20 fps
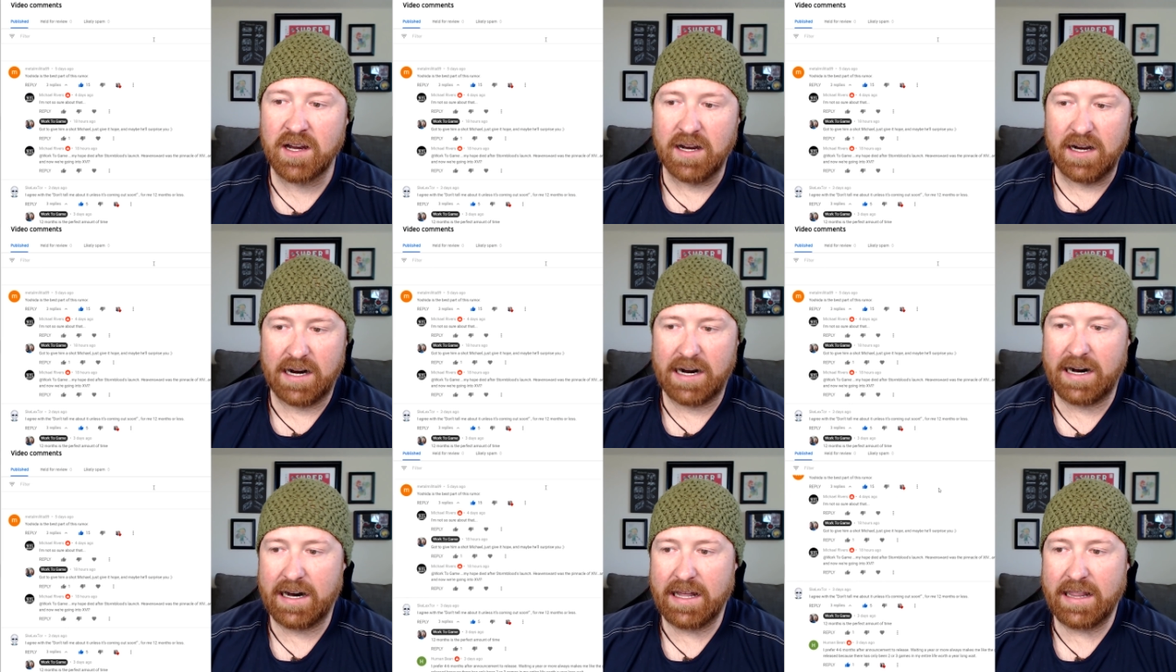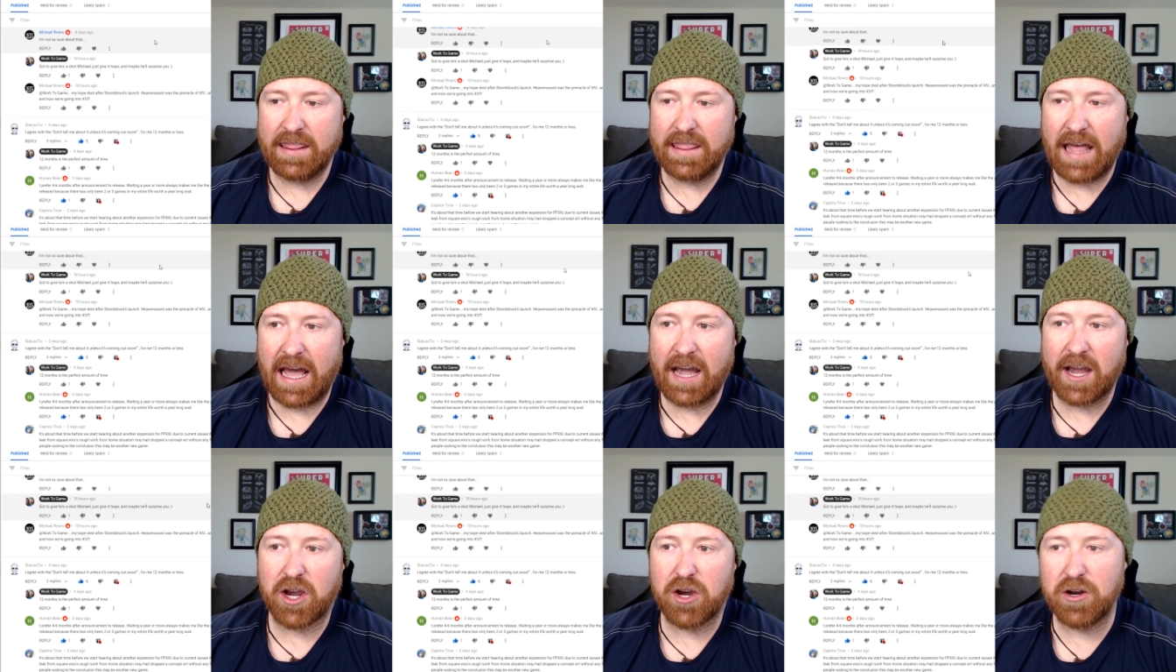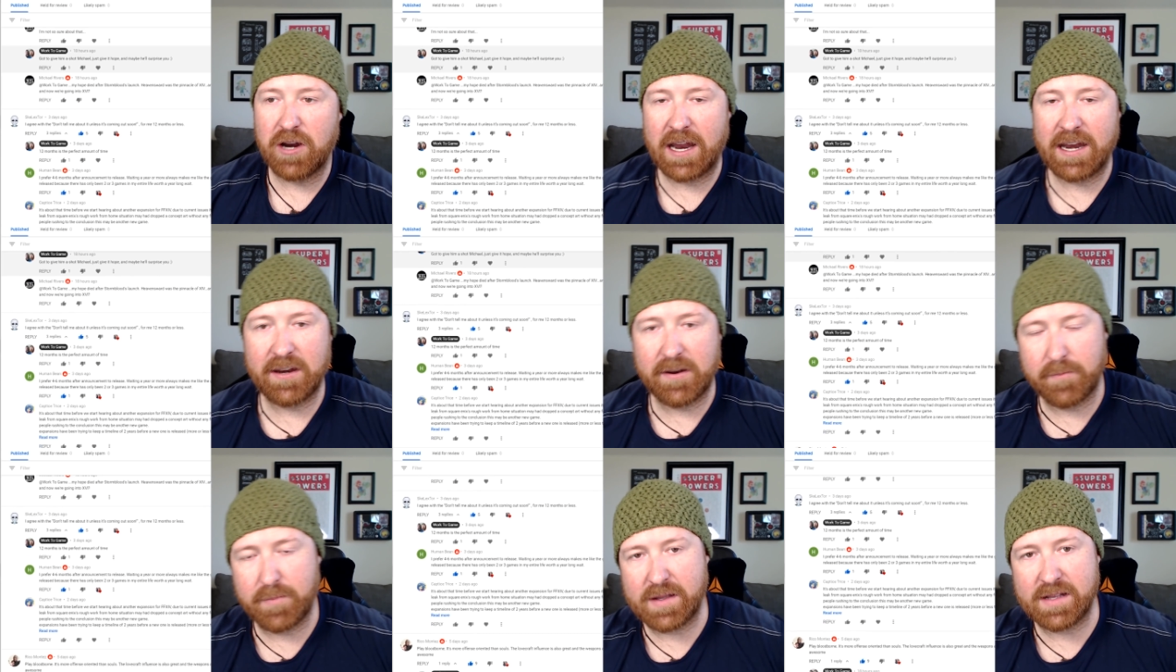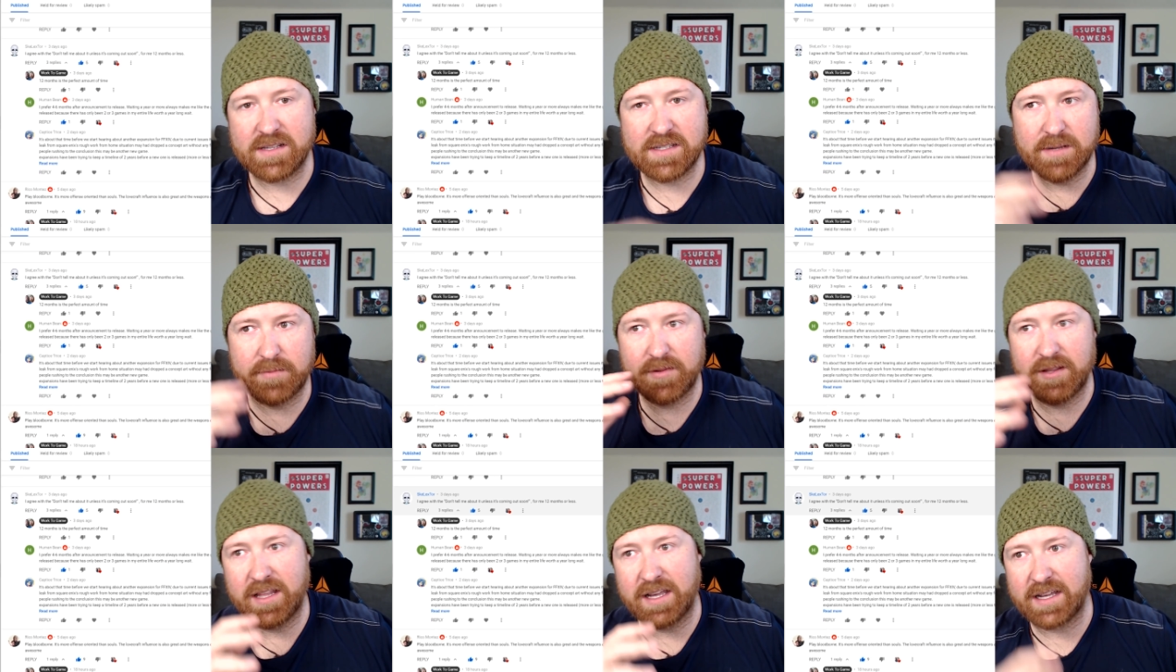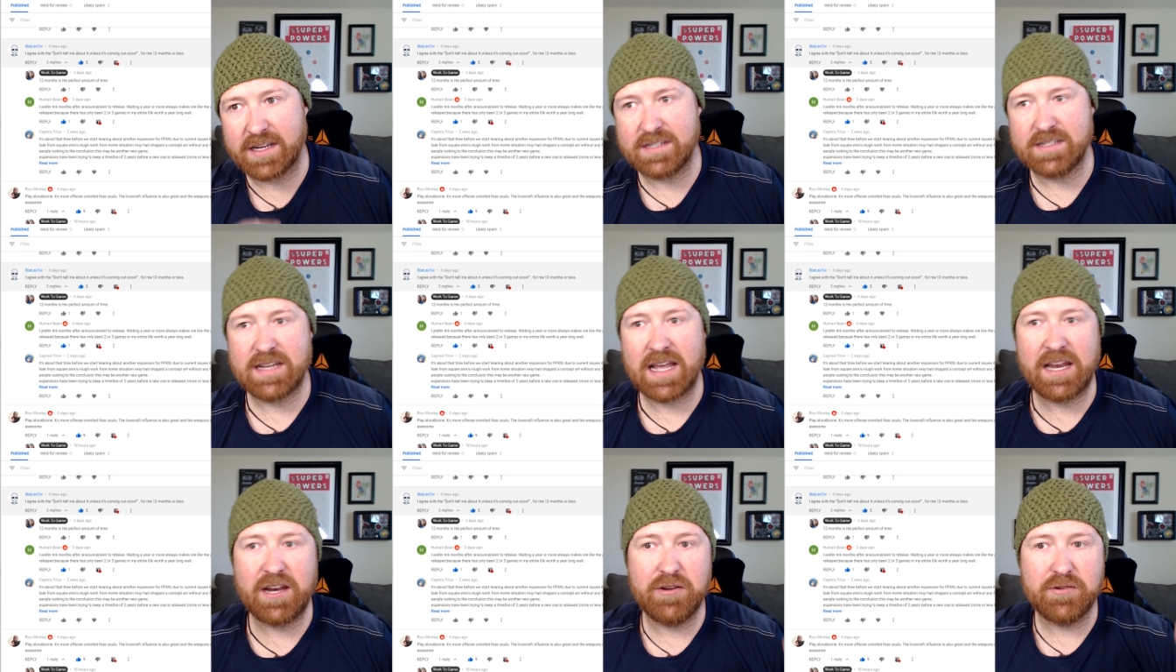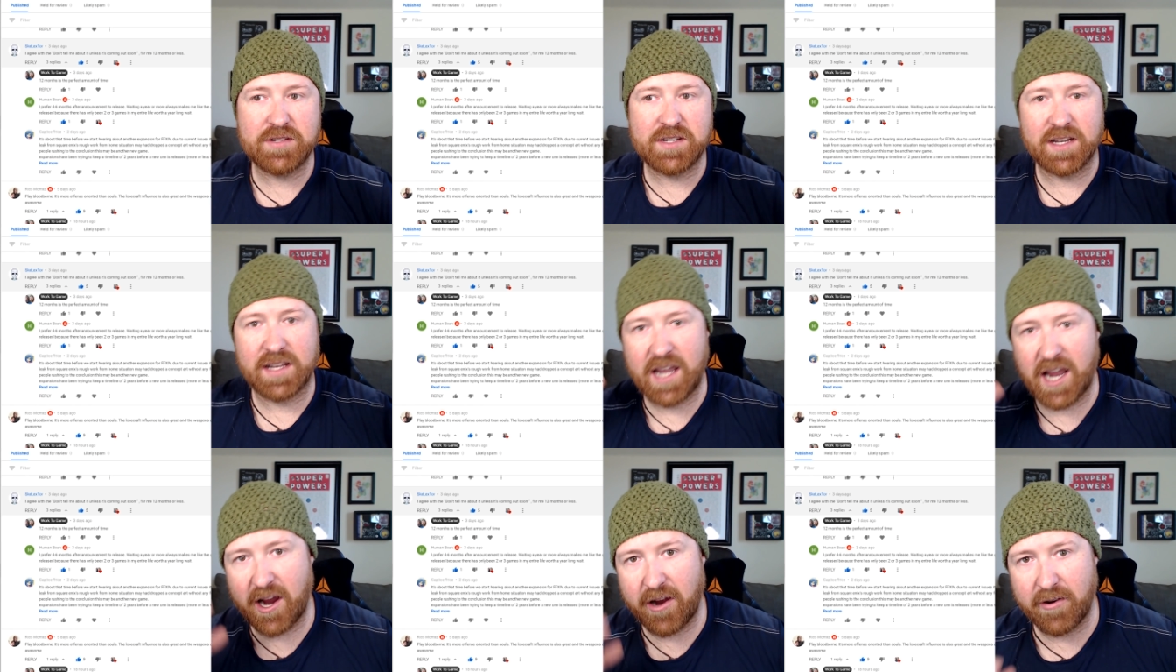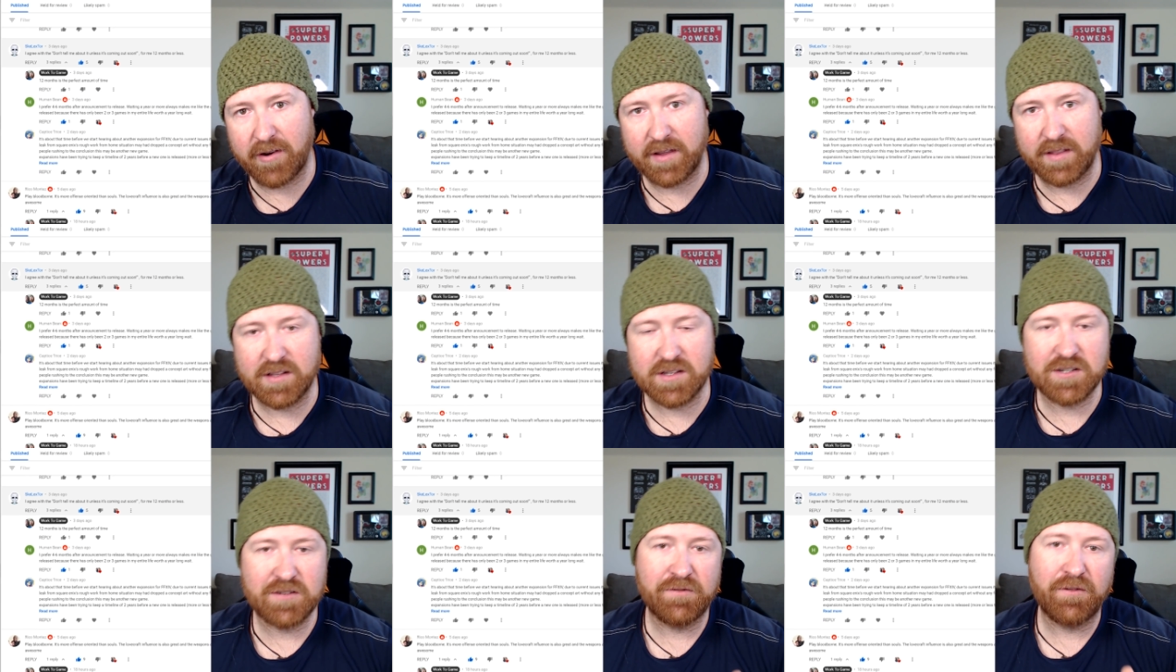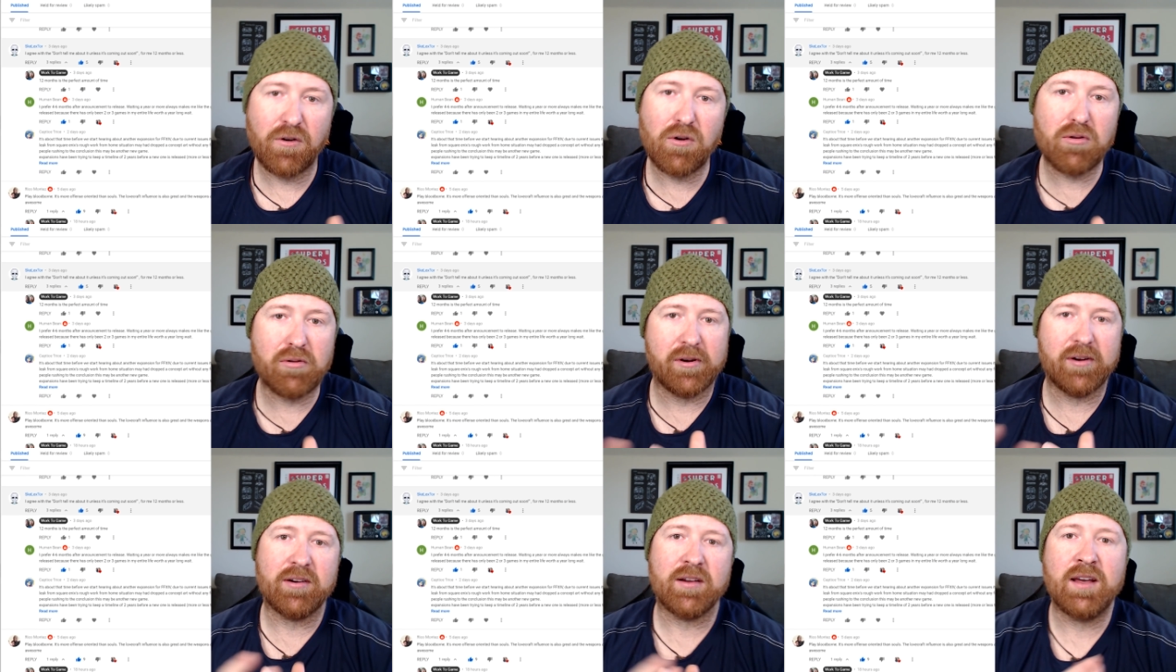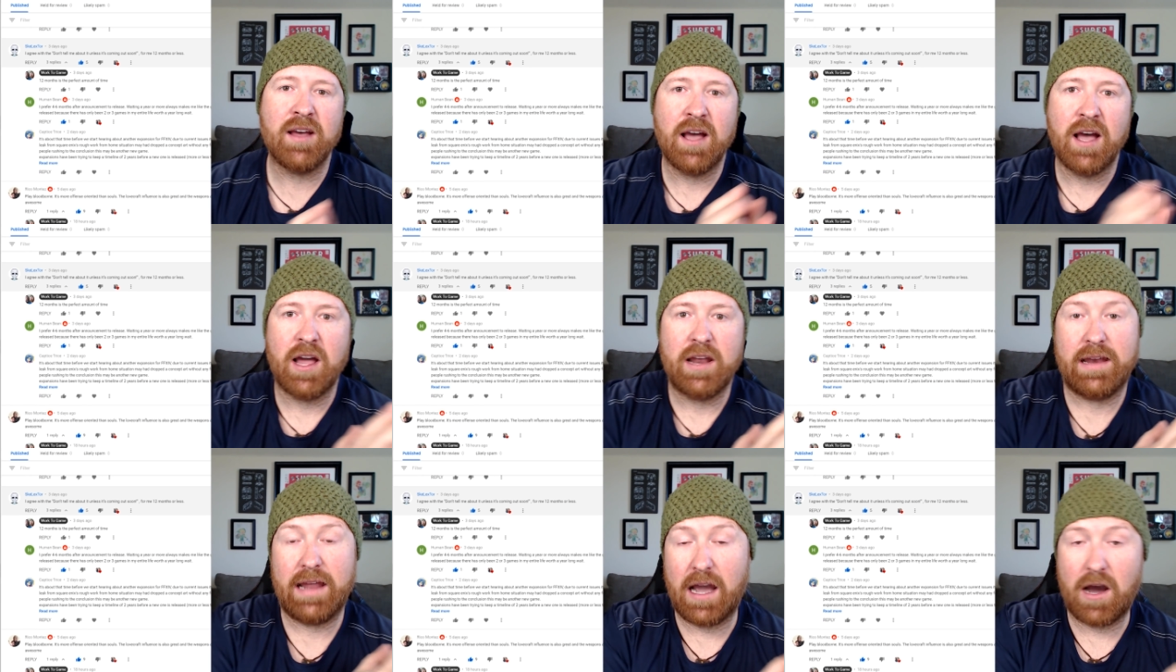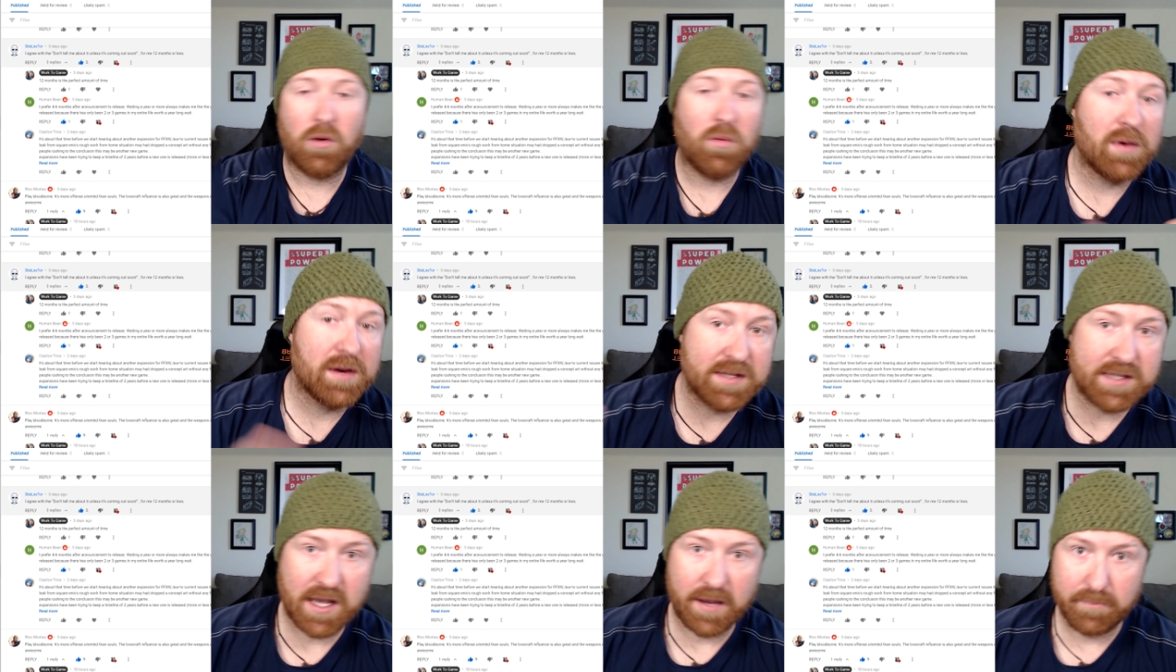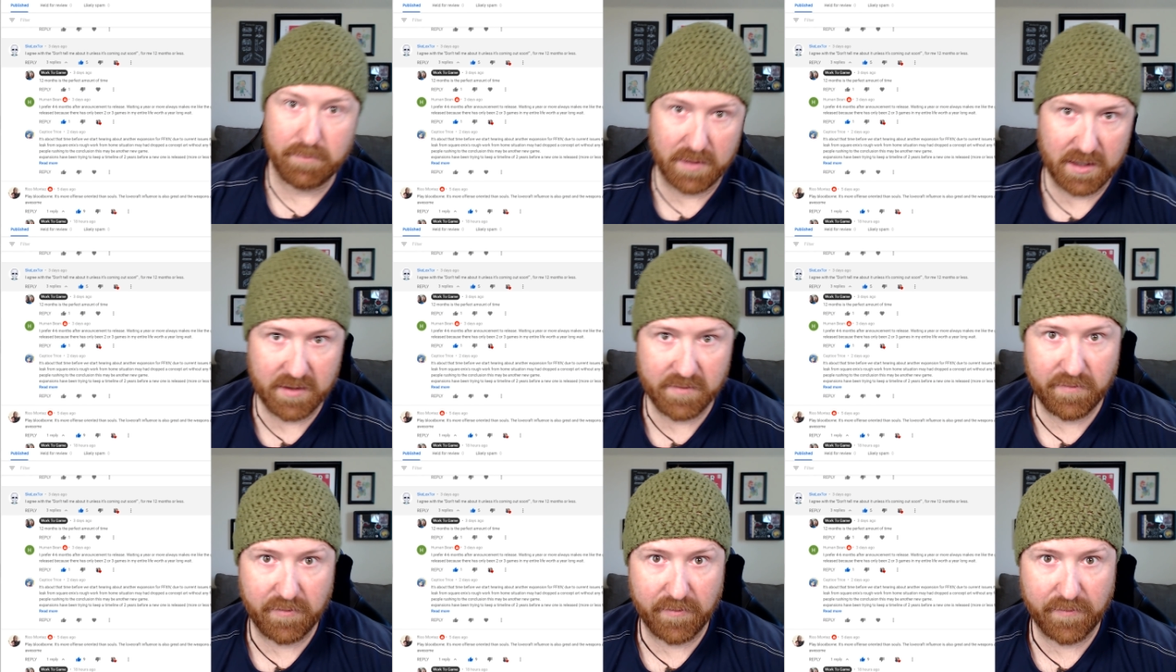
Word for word: uh, that could end up being something that continues to carry this forward. Now, what does that mean for